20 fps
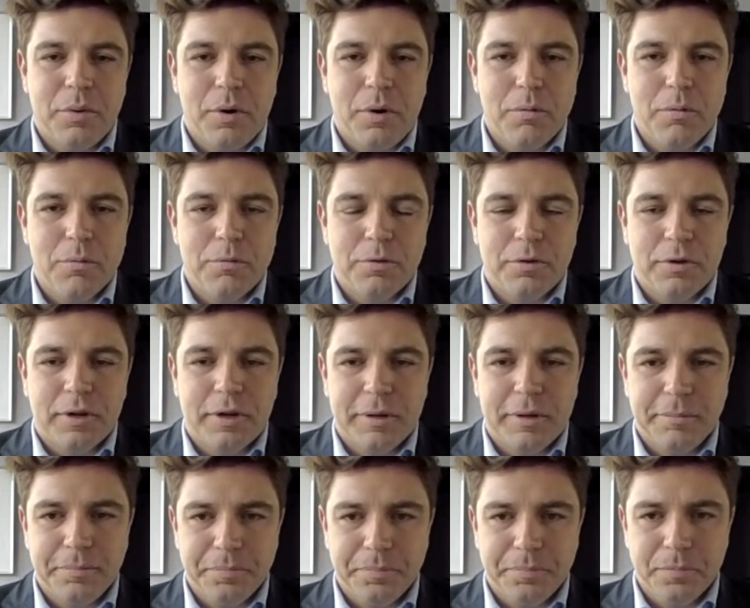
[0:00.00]
both
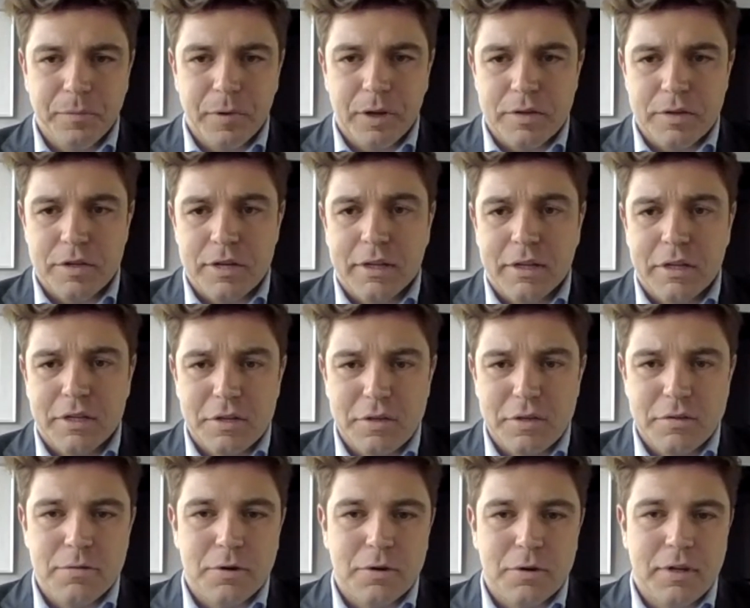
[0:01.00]

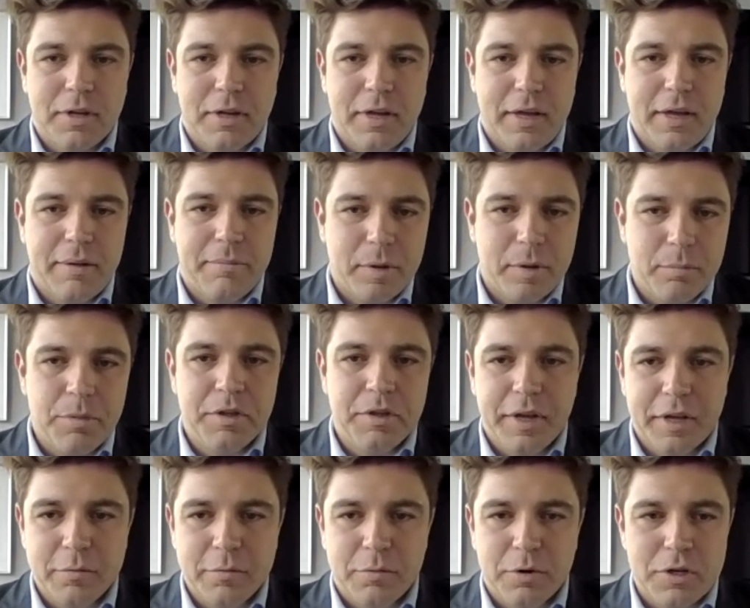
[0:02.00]
strategies for the
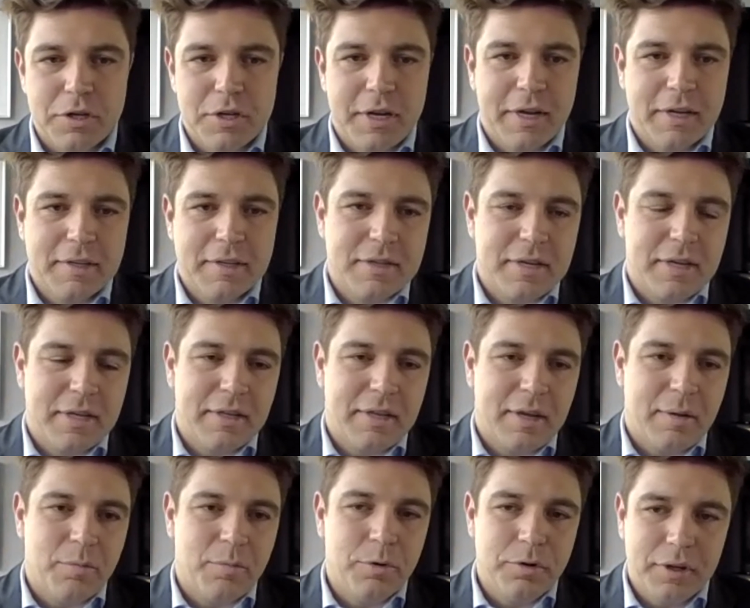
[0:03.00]
BTS projects and
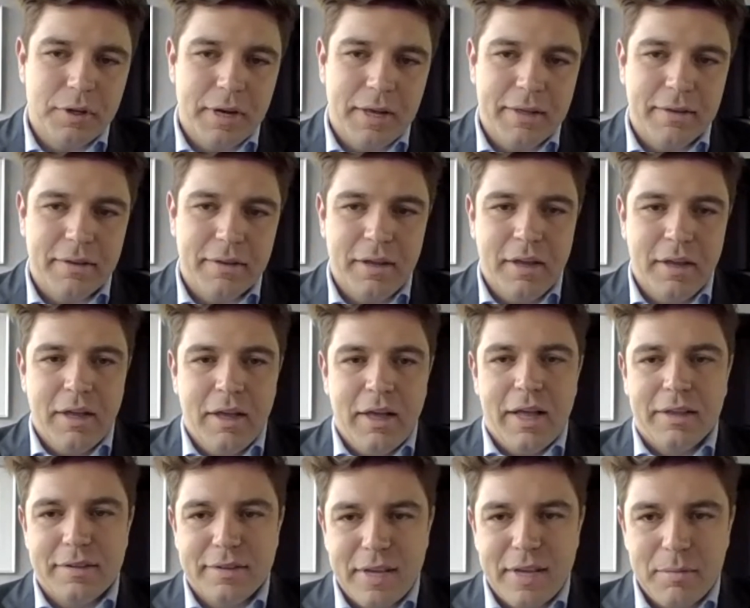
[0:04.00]
the Mutilet.
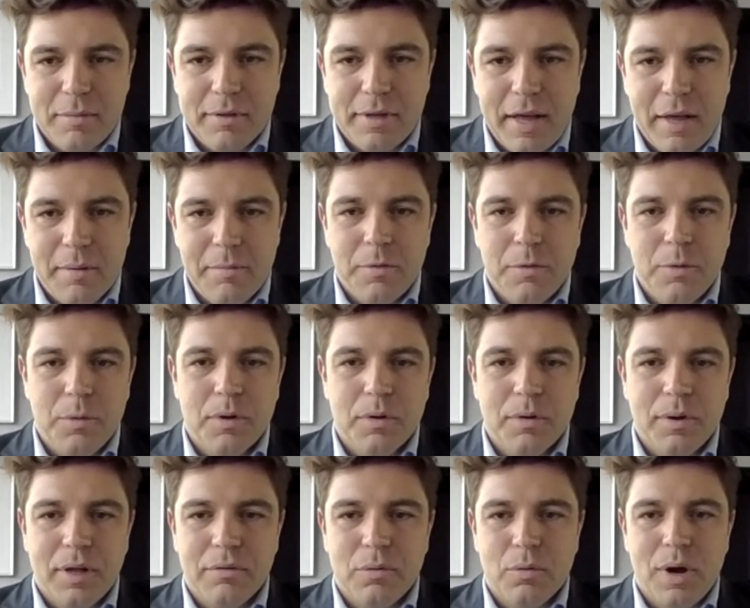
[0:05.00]
At the same time, we were
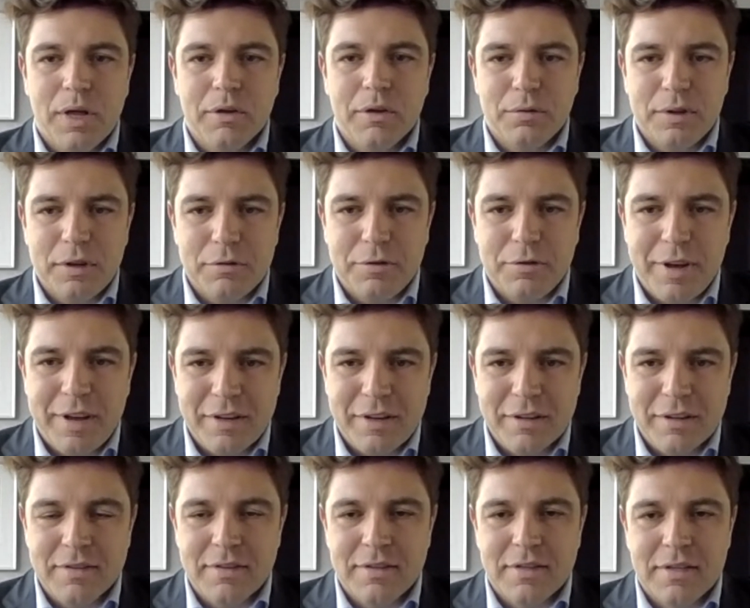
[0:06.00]
one of the
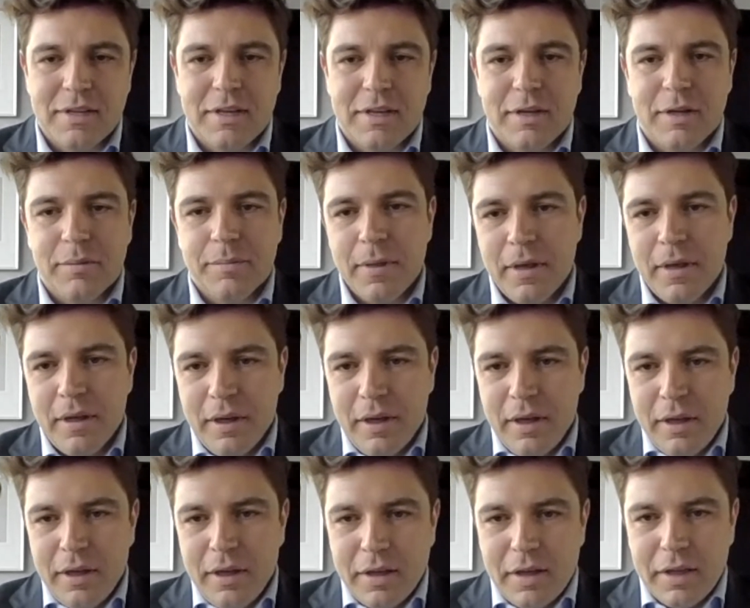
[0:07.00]
first
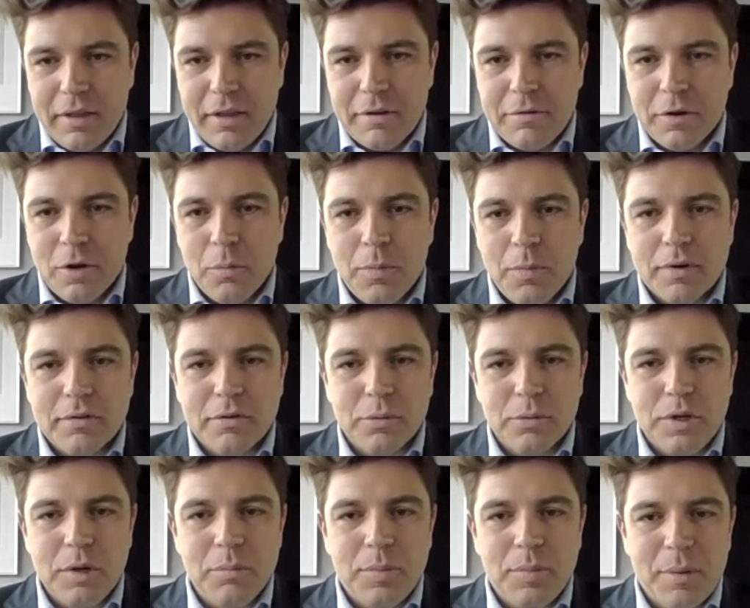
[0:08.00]
developers to
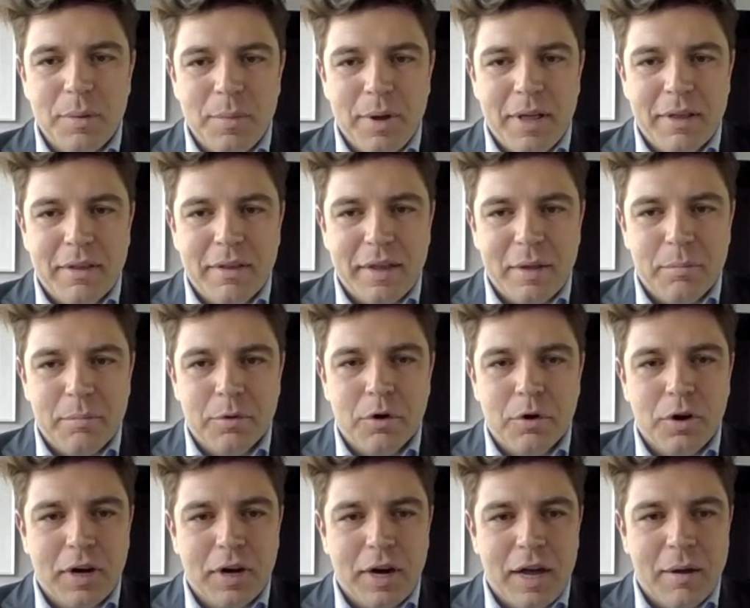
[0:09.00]
implement the
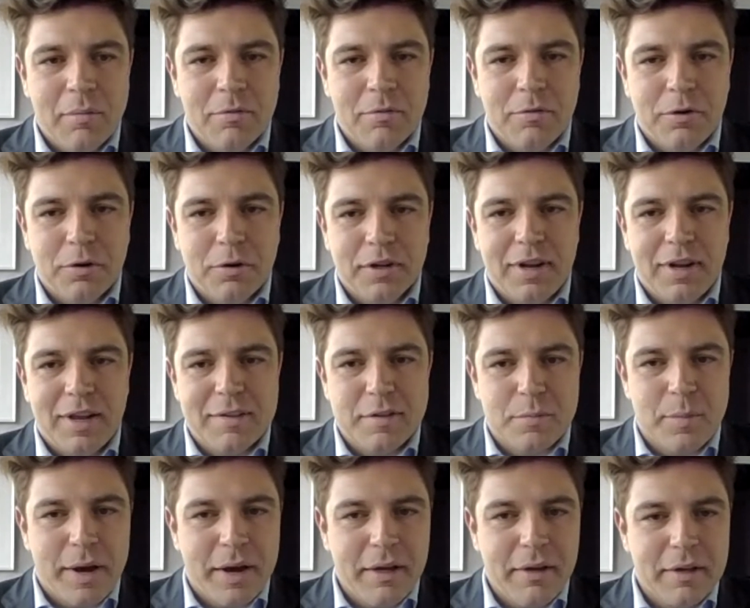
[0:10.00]
program for the last
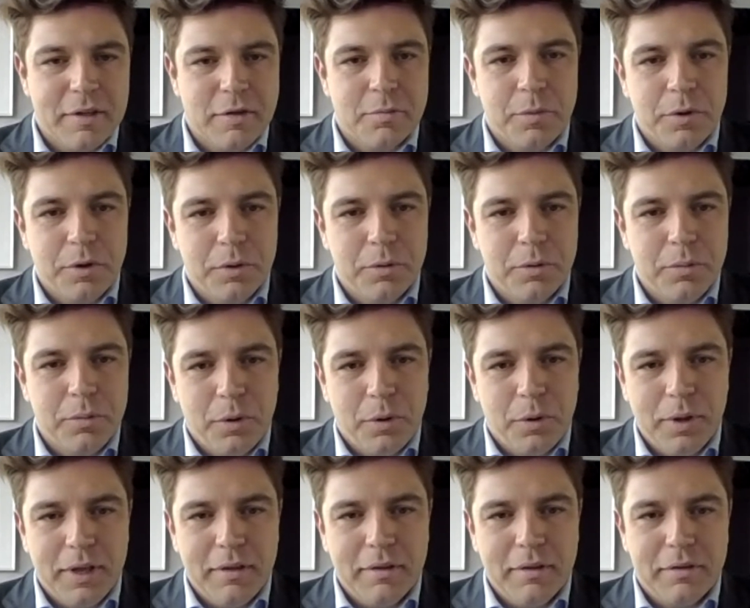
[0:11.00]
mile SBU in
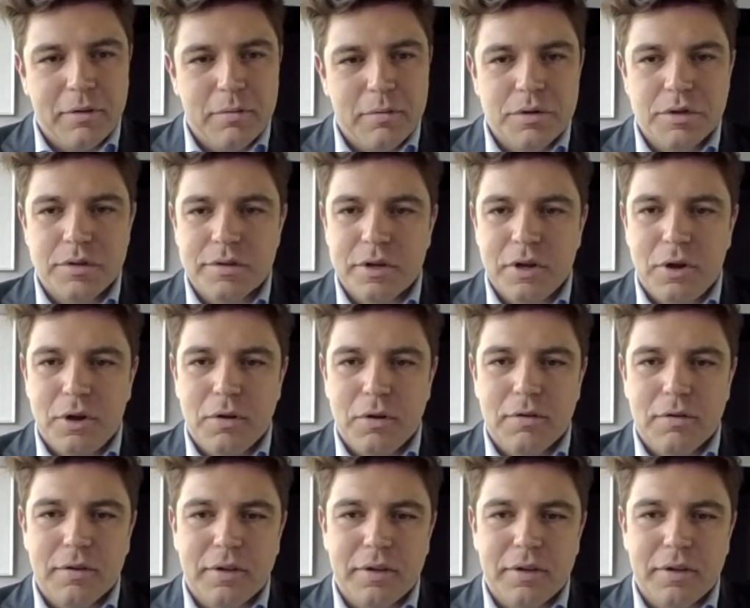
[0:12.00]
Poland, which is called